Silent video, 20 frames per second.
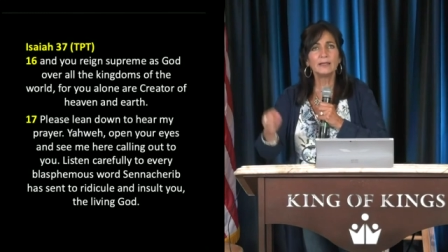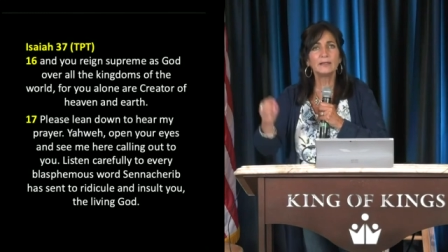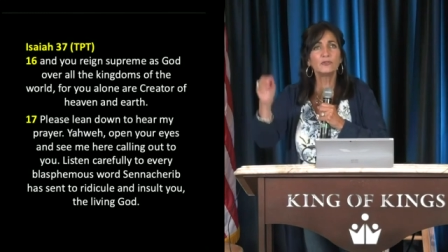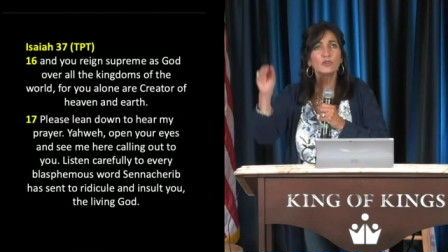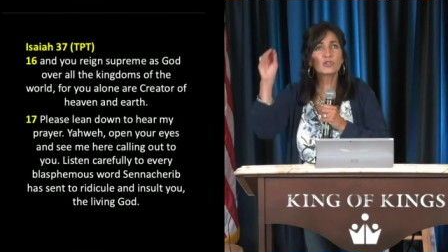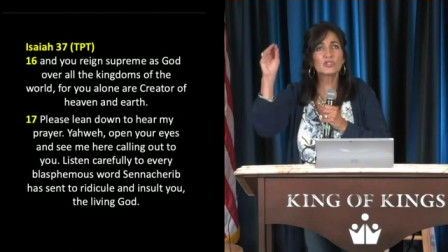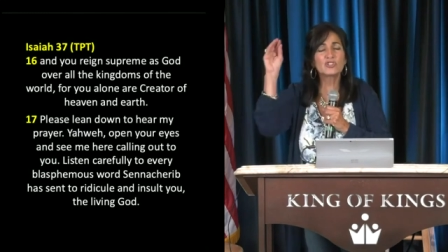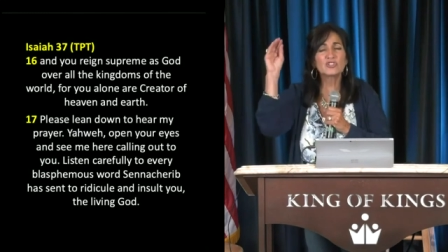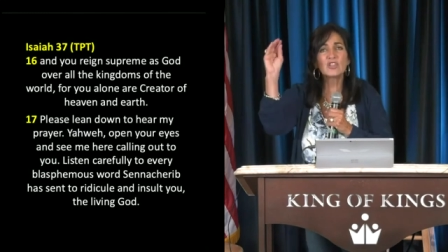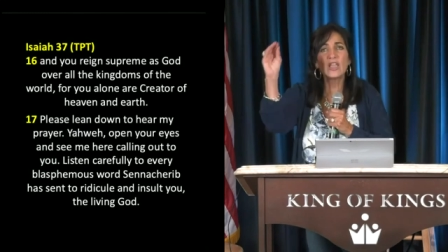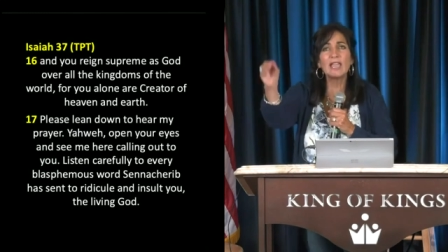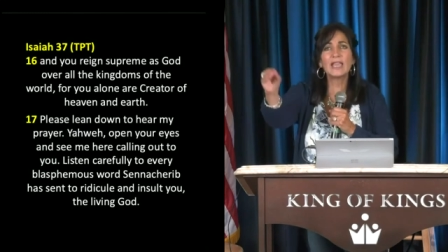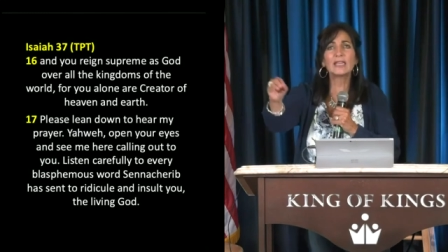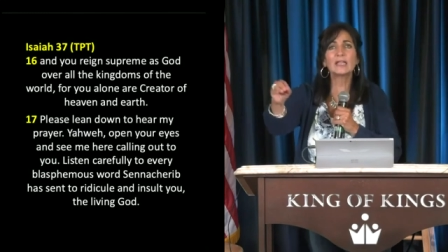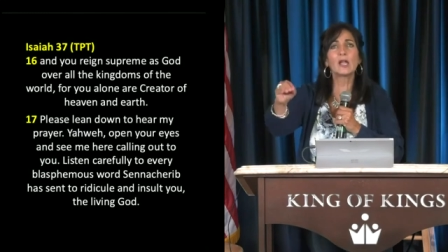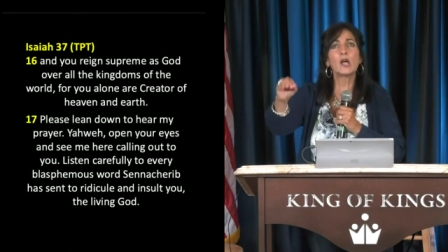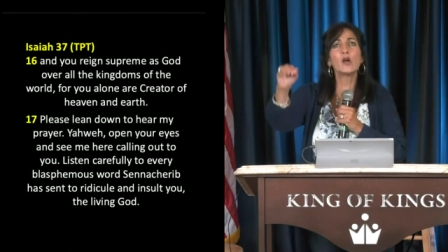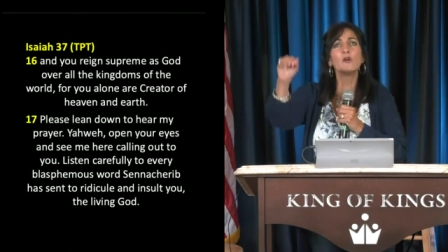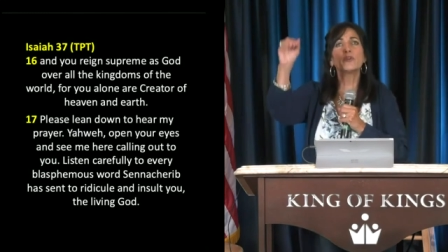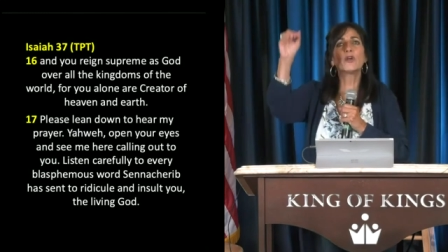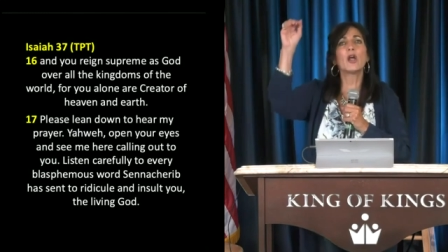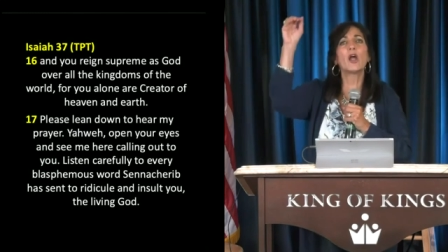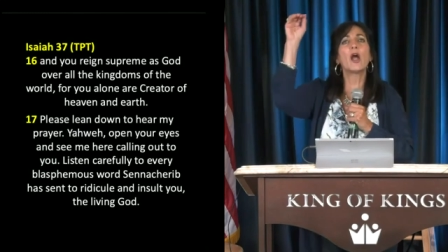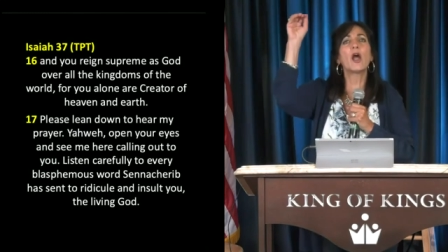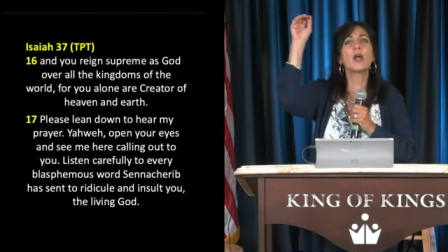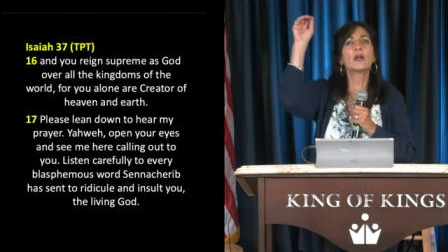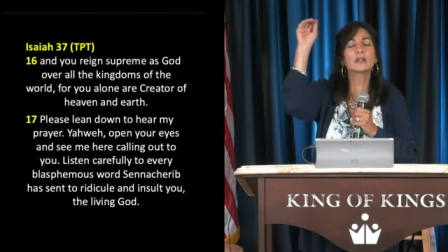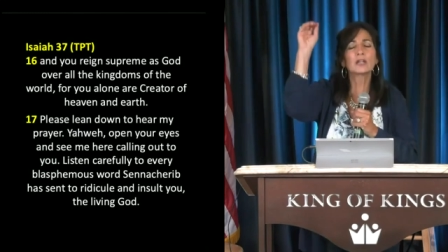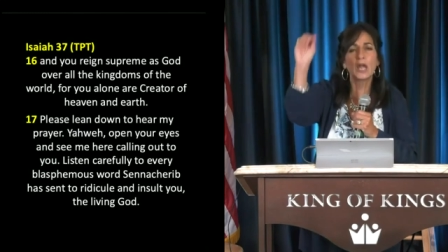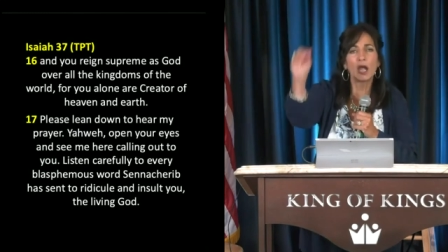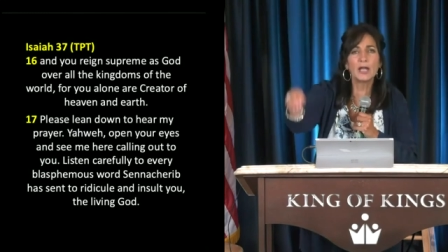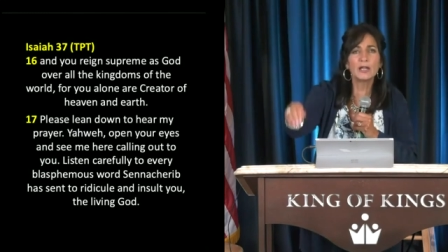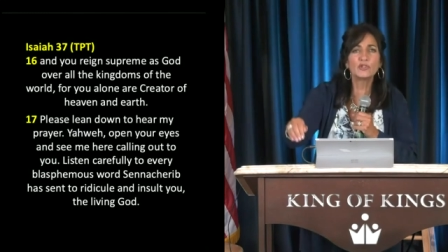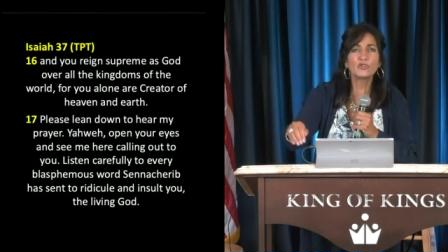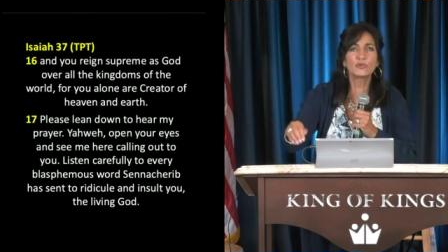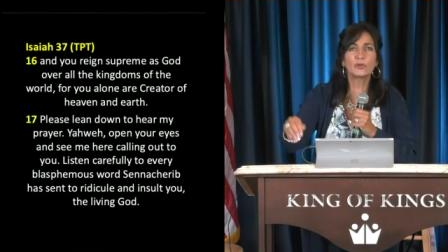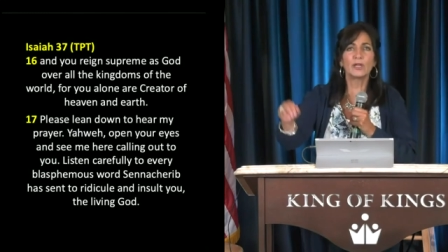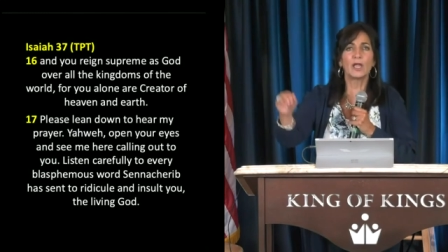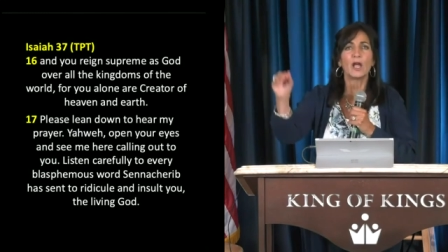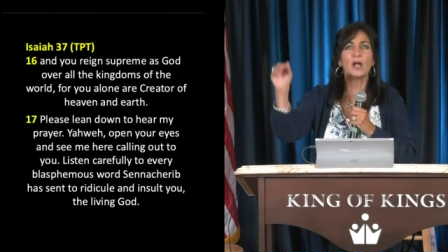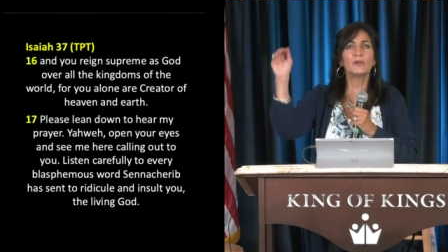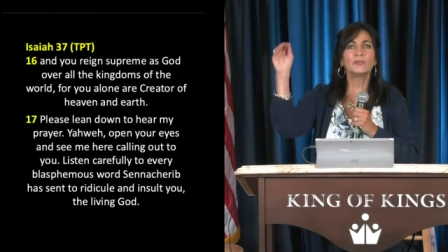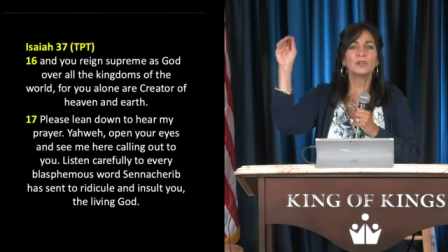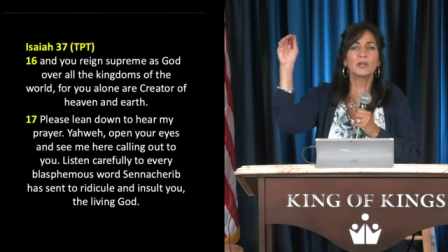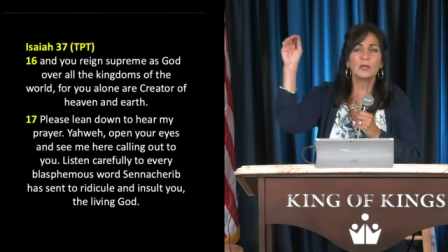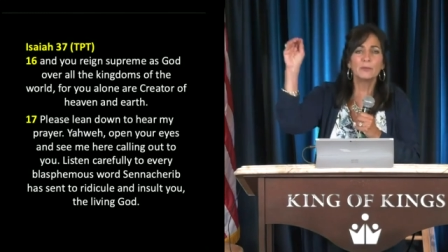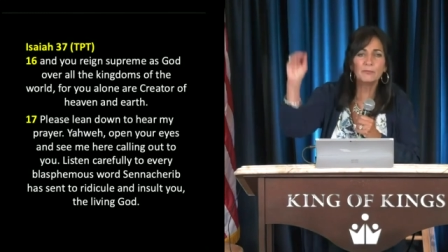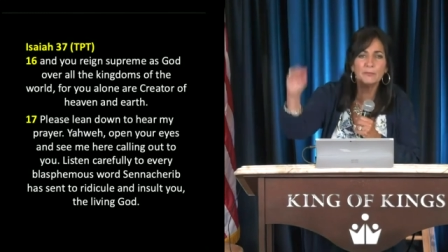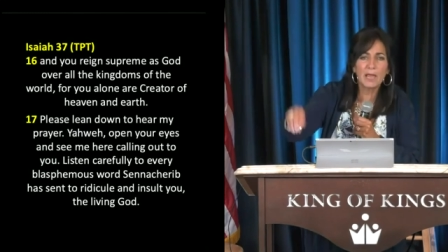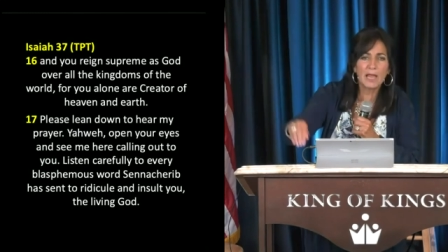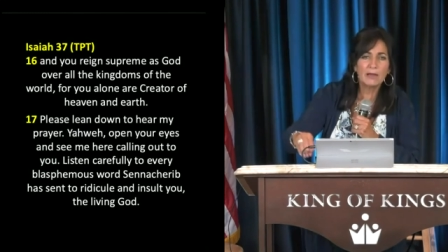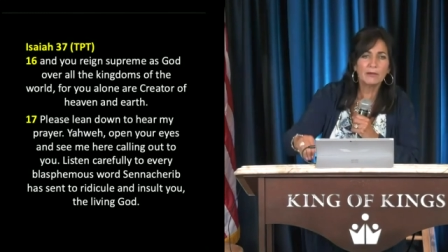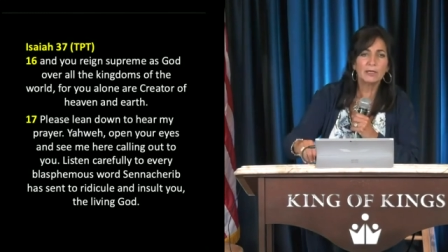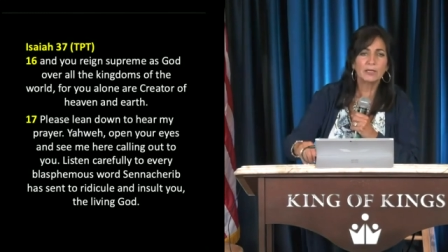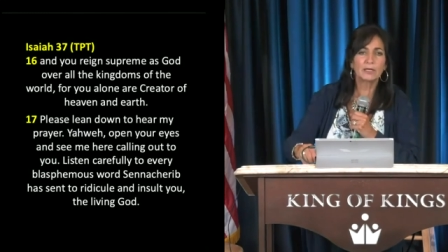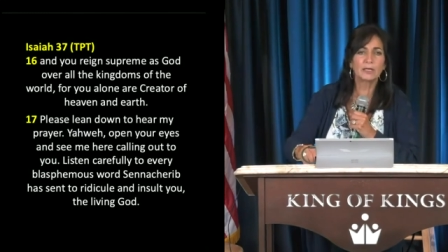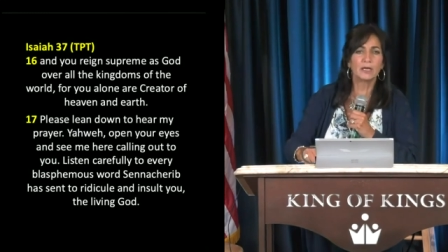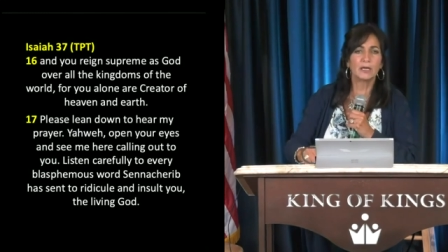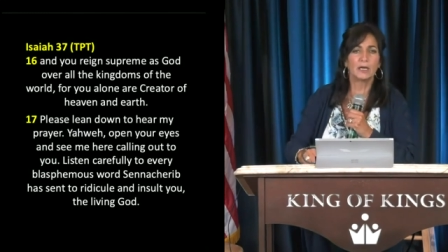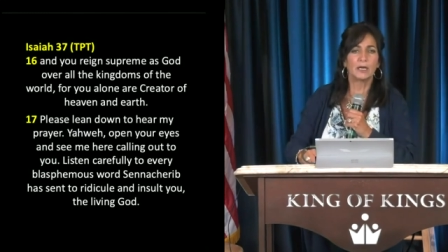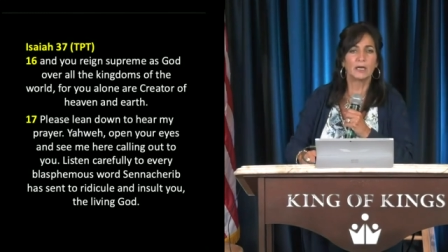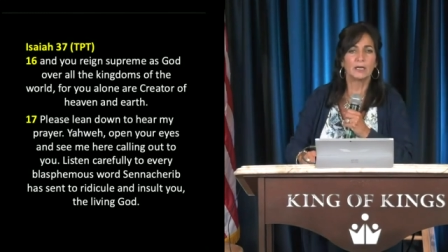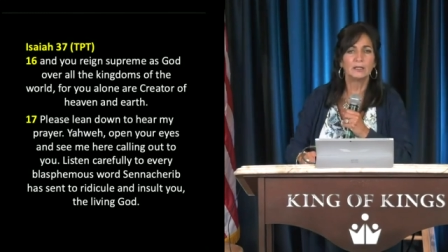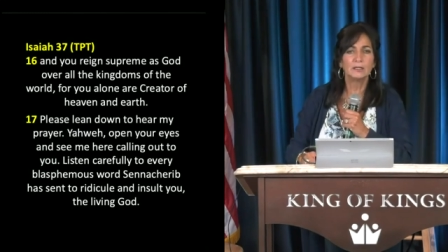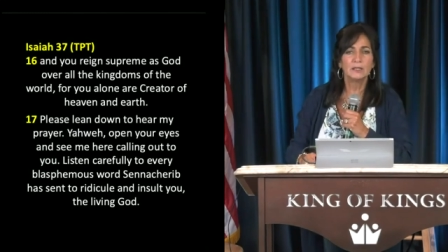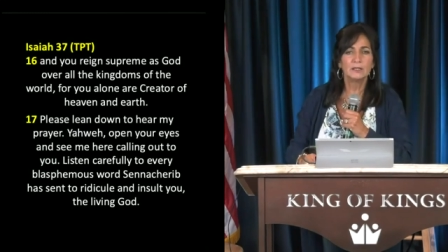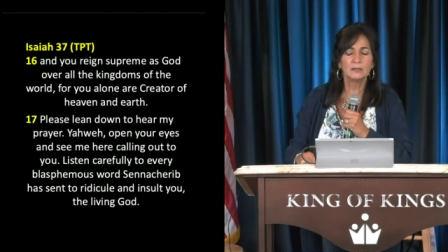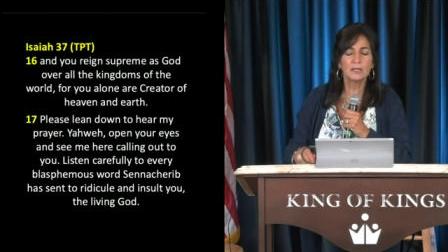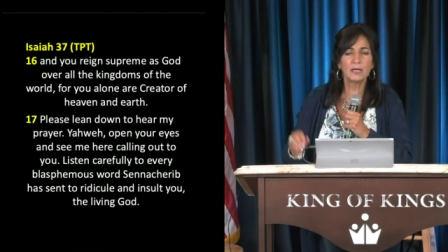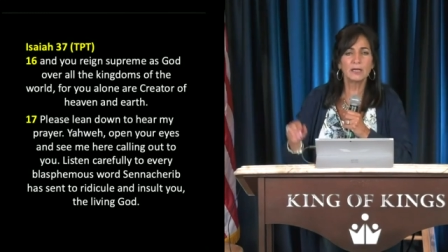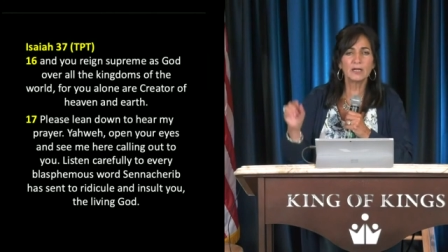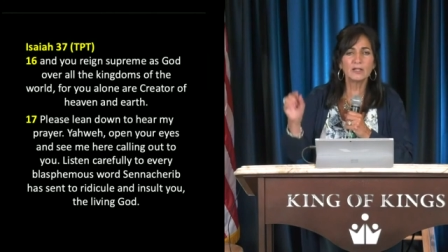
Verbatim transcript: that they're saying over our country, over America,